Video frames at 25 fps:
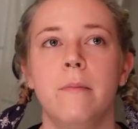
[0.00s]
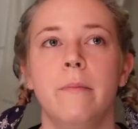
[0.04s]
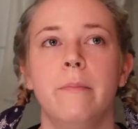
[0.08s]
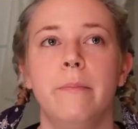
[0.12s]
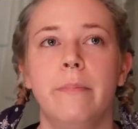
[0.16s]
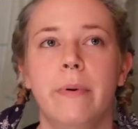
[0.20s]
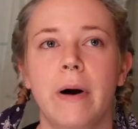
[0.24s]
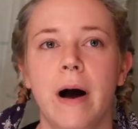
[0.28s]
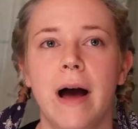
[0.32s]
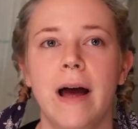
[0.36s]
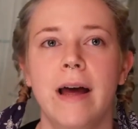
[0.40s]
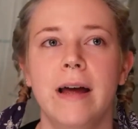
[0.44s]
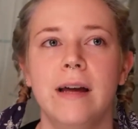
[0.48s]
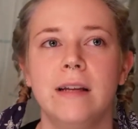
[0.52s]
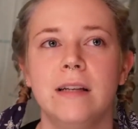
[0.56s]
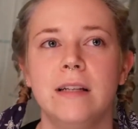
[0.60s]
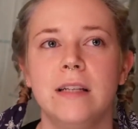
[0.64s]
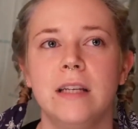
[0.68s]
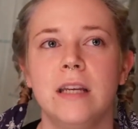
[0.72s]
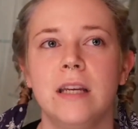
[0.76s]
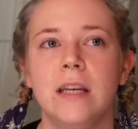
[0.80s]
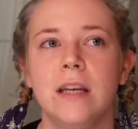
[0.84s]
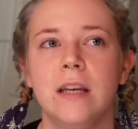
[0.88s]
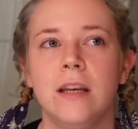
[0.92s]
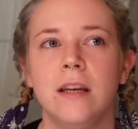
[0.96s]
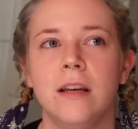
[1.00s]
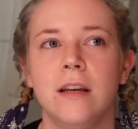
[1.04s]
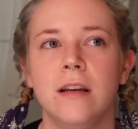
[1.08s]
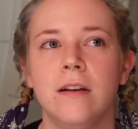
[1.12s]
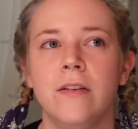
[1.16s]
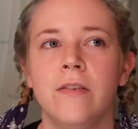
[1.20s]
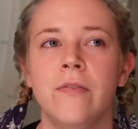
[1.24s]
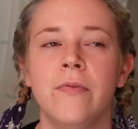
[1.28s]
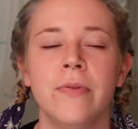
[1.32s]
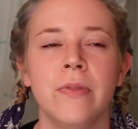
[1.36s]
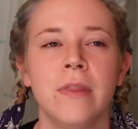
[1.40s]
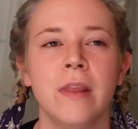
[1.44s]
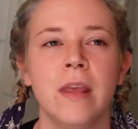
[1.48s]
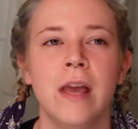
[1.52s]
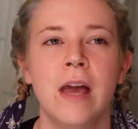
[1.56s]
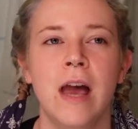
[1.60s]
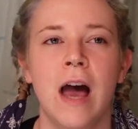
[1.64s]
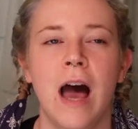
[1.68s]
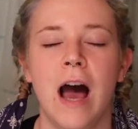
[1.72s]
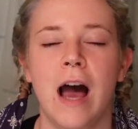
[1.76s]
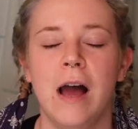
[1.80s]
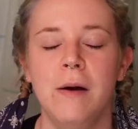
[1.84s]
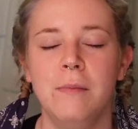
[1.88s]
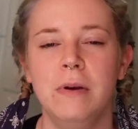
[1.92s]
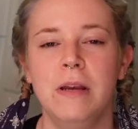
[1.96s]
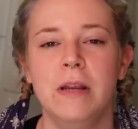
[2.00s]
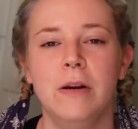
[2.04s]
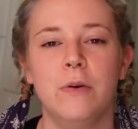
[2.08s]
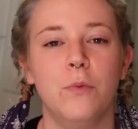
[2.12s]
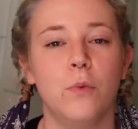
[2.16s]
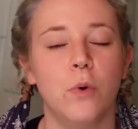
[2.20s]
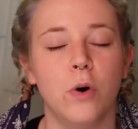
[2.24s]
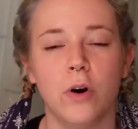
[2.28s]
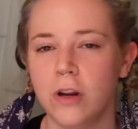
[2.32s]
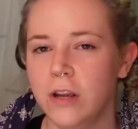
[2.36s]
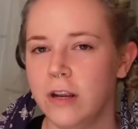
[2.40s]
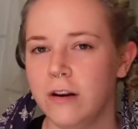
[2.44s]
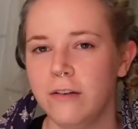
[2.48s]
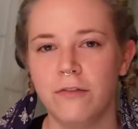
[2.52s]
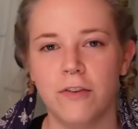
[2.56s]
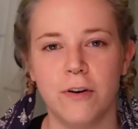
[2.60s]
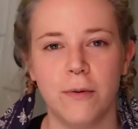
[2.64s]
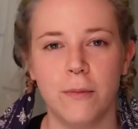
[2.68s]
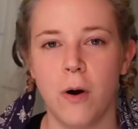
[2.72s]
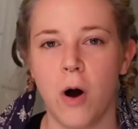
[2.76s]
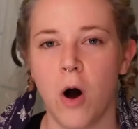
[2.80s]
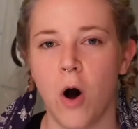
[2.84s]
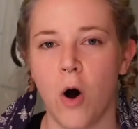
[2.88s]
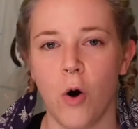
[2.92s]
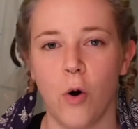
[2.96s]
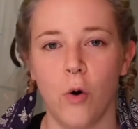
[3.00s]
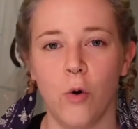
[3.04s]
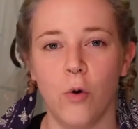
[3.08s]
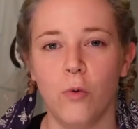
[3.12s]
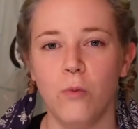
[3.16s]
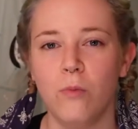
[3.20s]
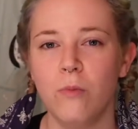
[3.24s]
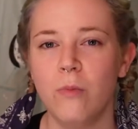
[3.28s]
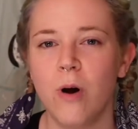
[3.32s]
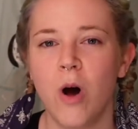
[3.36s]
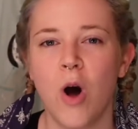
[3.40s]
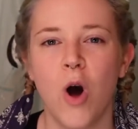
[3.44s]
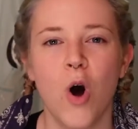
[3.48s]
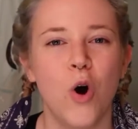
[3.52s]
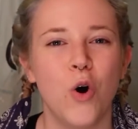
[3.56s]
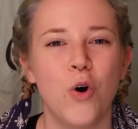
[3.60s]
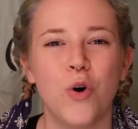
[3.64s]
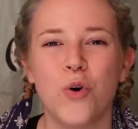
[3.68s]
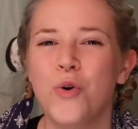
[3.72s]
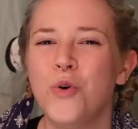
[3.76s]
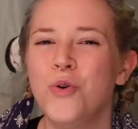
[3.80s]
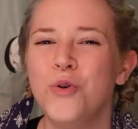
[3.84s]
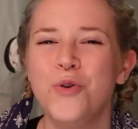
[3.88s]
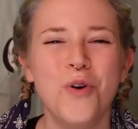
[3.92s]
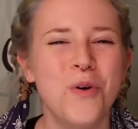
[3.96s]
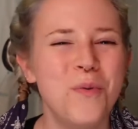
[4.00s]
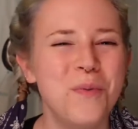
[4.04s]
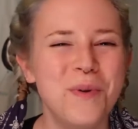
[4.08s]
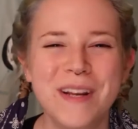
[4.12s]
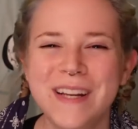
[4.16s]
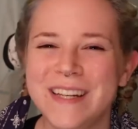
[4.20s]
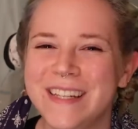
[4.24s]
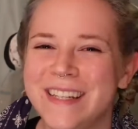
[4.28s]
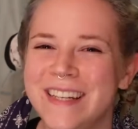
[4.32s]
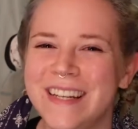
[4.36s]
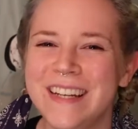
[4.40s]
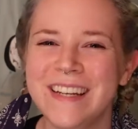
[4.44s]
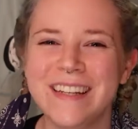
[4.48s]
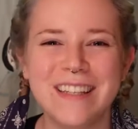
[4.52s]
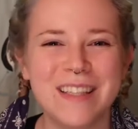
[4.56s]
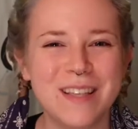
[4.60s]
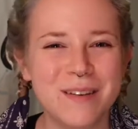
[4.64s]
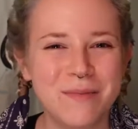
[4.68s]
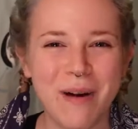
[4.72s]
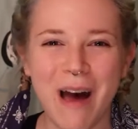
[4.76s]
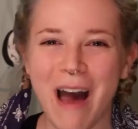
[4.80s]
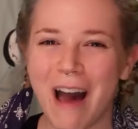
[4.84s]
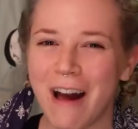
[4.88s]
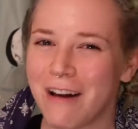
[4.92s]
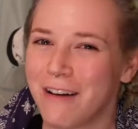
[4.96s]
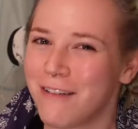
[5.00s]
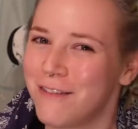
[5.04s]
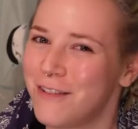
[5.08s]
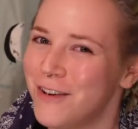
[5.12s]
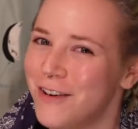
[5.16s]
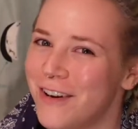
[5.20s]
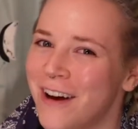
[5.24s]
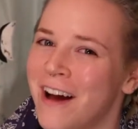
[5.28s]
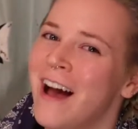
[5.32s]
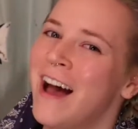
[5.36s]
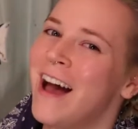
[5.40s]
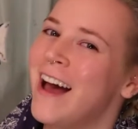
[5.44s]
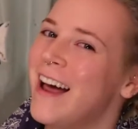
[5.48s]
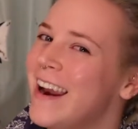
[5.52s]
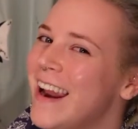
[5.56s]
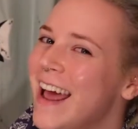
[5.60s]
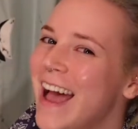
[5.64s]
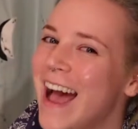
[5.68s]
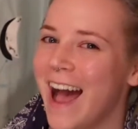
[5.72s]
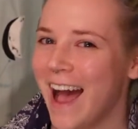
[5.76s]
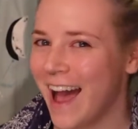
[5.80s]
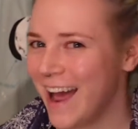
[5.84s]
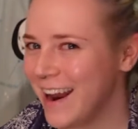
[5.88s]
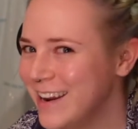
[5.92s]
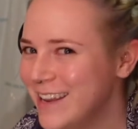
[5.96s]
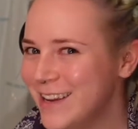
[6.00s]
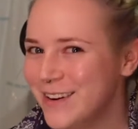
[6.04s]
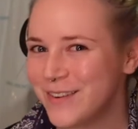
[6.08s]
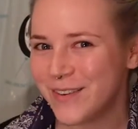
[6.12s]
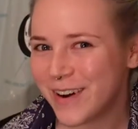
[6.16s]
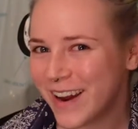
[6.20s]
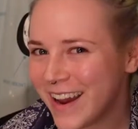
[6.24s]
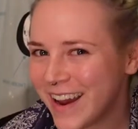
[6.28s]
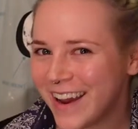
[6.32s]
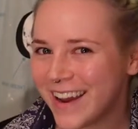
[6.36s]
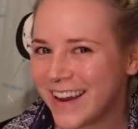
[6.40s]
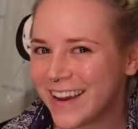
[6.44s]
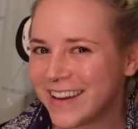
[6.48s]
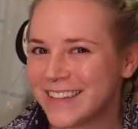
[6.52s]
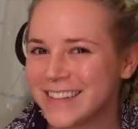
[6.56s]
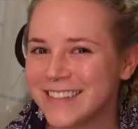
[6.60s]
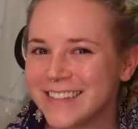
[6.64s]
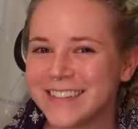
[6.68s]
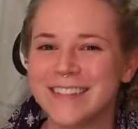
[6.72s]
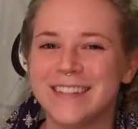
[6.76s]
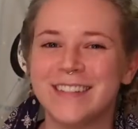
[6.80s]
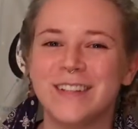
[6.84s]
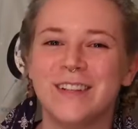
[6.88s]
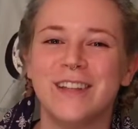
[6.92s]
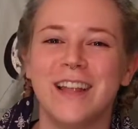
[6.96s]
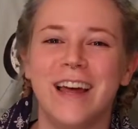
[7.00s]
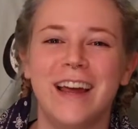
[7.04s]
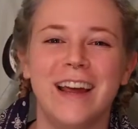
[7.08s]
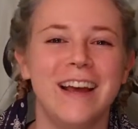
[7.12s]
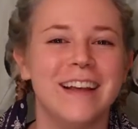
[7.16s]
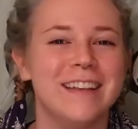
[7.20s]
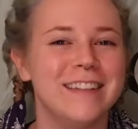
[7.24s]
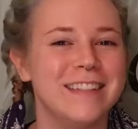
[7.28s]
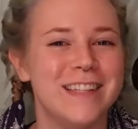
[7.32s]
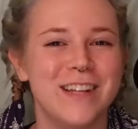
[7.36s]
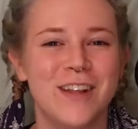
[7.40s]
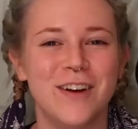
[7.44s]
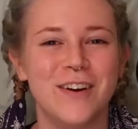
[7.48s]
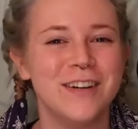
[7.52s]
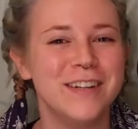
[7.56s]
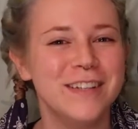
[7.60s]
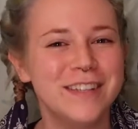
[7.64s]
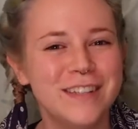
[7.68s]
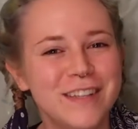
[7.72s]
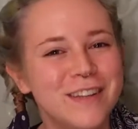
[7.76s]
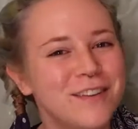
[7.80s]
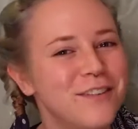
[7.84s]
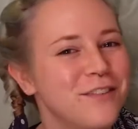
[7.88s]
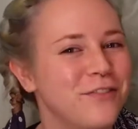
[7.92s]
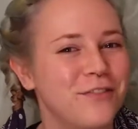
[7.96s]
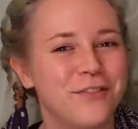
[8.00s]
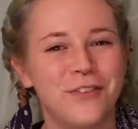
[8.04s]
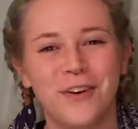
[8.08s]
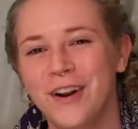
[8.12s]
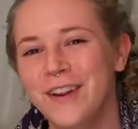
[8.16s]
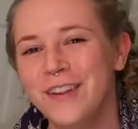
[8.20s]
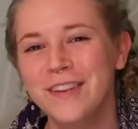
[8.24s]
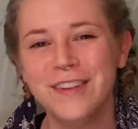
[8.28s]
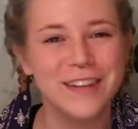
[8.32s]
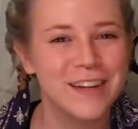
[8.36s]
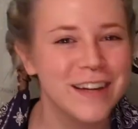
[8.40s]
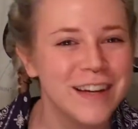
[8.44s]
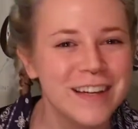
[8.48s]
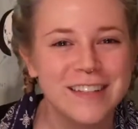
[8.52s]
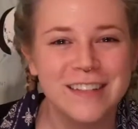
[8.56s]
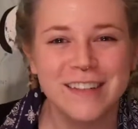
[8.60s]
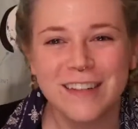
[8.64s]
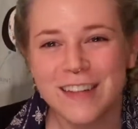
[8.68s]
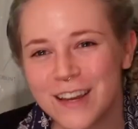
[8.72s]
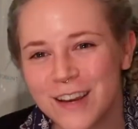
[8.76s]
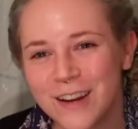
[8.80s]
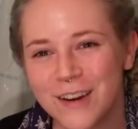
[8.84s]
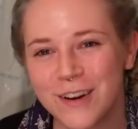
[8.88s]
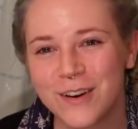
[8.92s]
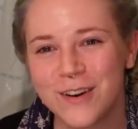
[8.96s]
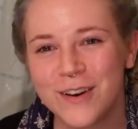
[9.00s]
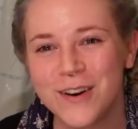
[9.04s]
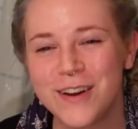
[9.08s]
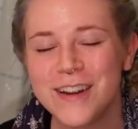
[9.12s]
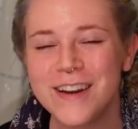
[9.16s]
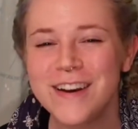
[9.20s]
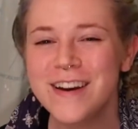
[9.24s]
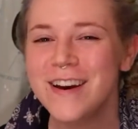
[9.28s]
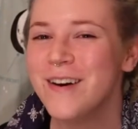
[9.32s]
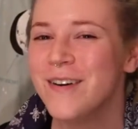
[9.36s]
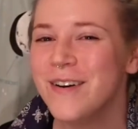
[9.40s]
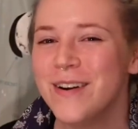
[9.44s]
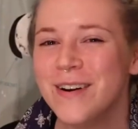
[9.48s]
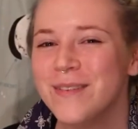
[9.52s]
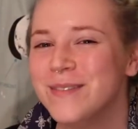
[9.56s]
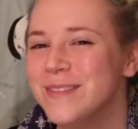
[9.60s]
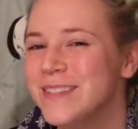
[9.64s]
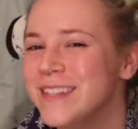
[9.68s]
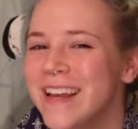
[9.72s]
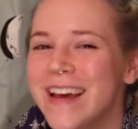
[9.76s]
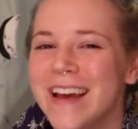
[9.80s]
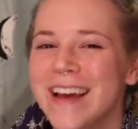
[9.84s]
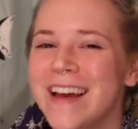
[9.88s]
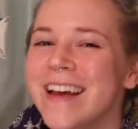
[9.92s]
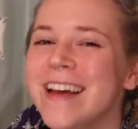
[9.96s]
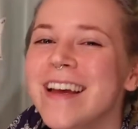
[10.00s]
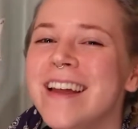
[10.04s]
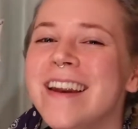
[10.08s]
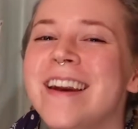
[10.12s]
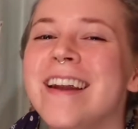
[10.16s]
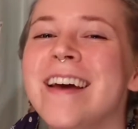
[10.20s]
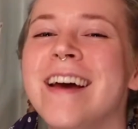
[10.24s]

But I mean, working from home, nobody sees the back of your head anyways, so like as long as the front looks cute, you know what I'm saying?